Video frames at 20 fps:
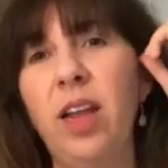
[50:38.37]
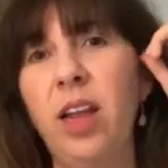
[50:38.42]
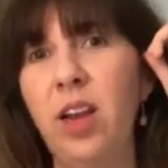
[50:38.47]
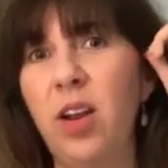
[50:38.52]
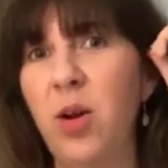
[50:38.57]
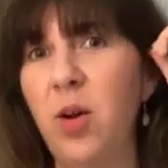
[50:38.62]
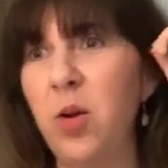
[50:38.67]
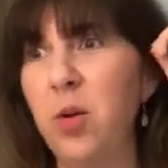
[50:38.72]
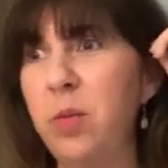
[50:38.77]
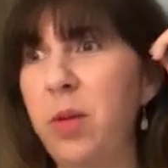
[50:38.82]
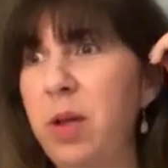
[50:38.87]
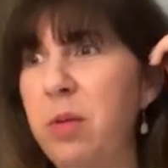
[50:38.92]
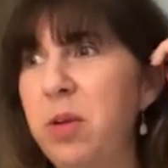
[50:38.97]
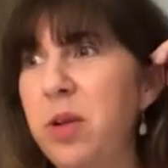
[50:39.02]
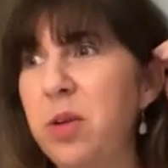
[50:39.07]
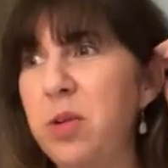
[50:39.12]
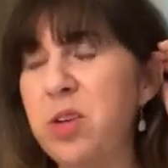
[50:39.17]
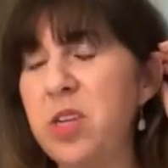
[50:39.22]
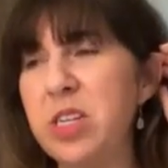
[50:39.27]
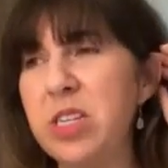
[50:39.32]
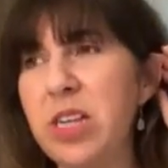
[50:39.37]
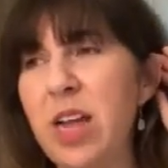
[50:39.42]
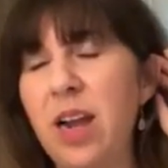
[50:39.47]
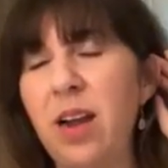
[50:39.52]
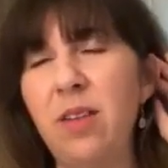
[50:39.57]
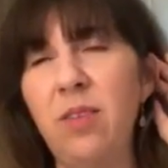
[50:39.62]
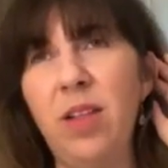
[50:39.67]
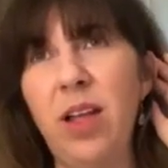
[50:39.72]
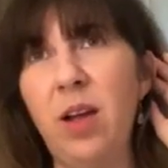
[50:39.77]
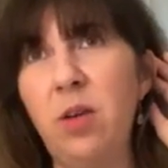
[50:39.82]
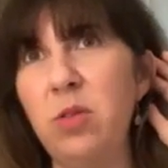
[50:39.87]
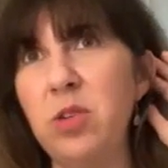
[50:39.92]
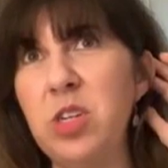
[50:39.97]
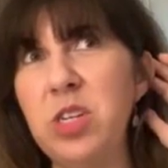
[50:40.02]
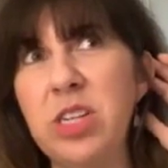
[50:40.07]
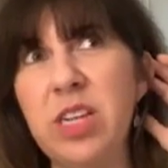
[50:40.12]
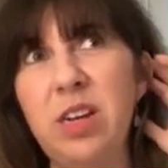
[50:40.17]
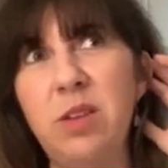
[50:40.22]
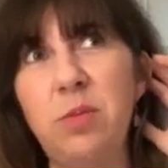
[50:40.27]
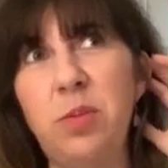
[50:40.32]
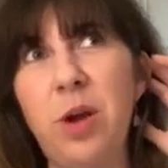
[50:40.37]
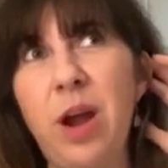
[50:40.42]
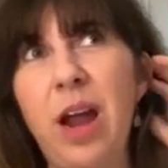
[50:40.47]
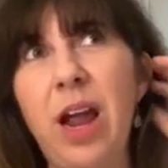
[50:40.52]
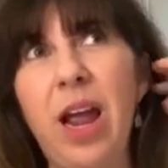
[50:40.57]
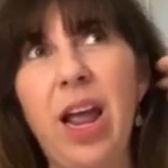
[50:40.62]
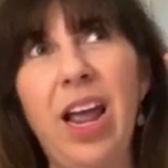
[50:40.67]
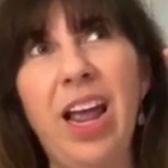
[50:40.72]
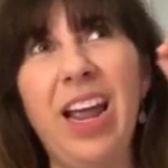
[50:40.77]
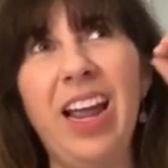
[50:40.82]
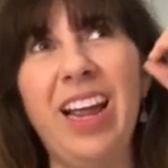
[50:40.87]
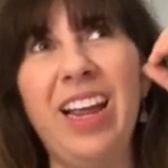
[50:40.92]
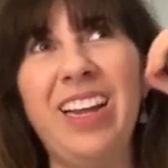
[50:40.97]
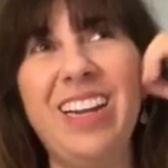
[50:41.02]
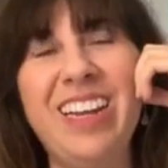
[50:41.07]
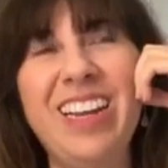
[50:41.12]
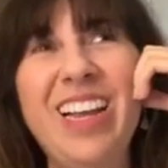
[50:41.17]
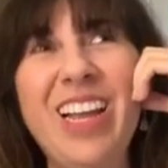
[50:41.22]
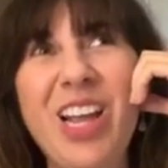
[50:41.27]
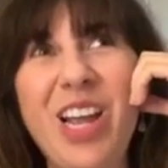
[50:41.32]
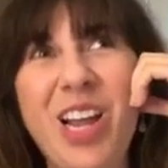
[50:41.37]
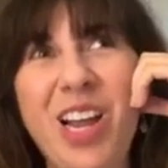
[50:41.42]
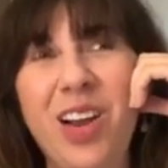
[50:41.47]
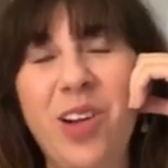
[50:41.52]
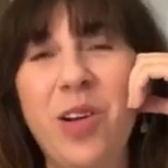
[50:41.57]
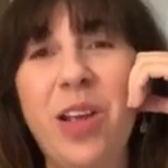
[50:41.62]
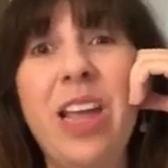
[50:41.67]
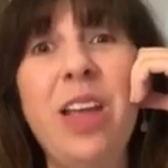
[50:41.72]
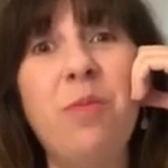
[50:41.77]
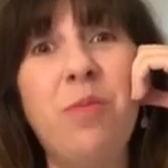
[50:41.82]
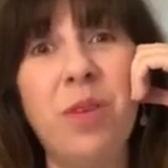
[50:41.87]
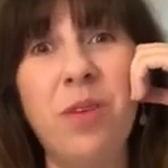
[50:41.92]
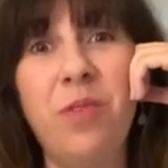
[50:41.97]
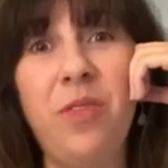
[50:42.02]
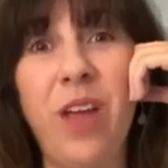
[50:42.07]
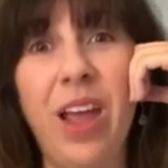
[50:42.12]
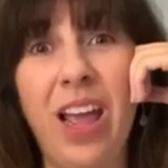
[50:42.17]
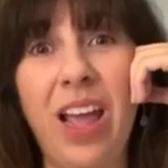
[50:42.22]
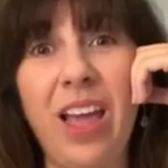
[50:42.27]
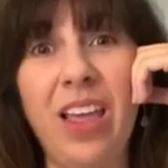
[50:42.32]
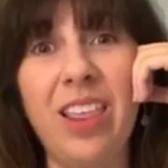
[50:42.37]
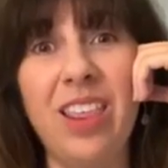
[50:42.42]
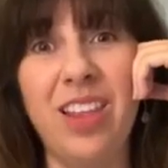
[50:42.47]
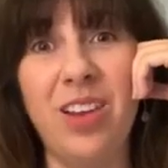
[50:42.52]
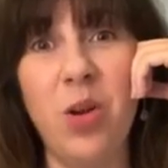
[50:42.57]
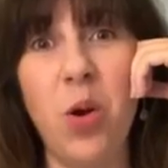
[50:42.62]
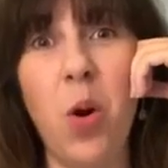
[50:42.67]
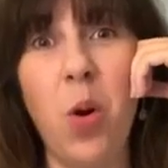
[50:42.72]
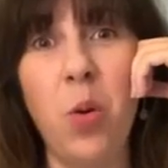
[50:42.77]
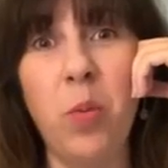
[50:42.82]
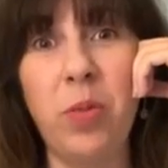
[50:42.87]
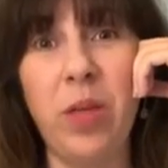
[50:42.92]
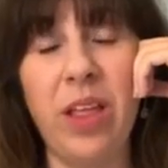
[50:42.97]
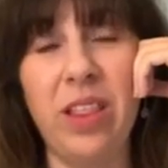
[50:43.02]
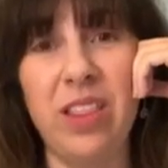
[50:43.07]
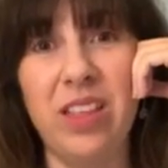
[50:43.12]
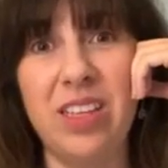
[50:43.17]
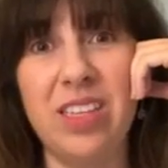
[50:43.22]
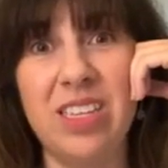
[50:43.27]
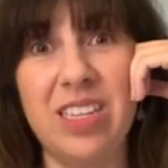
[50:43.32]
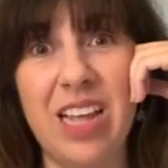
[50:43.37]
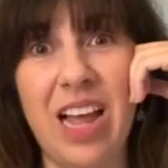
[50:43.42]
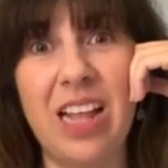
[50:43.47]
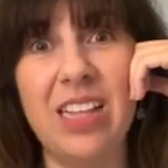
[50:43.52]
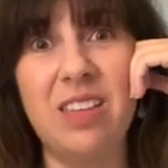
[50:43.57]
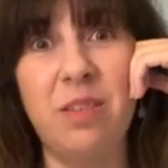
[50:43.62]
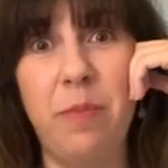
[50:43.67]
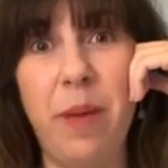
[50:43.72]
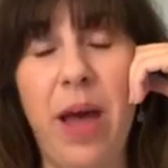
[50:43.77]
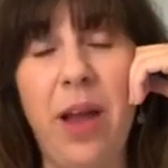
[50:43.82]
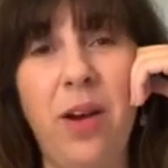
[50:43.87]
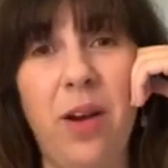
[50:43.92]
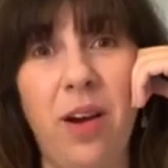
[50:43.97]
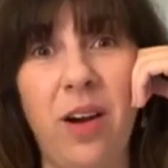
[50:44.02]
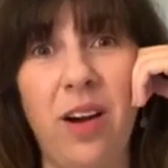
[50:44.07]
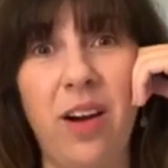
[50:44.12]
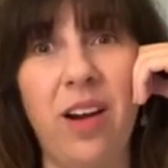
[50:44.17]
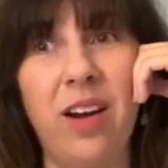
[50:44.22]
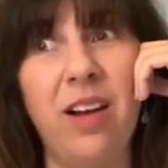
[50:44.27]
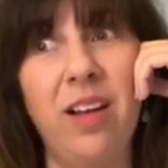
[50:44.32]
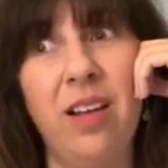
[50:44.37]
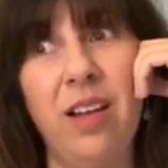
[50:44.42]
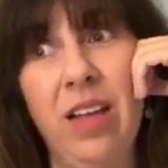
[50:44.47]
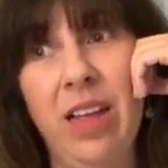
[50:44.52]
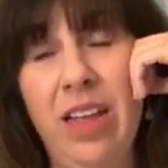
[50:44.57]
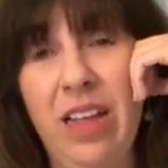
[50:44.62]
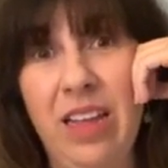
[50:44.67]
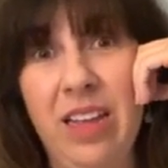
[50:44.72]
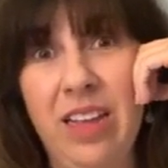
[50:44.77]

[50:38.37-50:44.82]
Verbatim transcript: You know, maybe you were just kind of like, we're just going to pray and, you know, keep the faith and hope that this gets better.